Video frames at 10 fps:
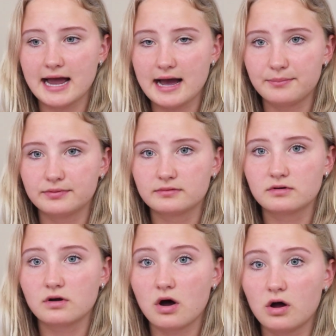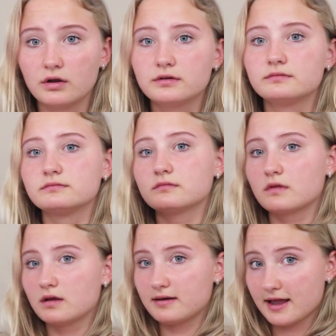app called
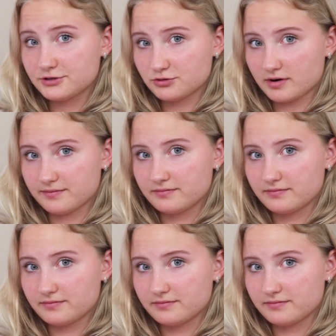Nextdoor.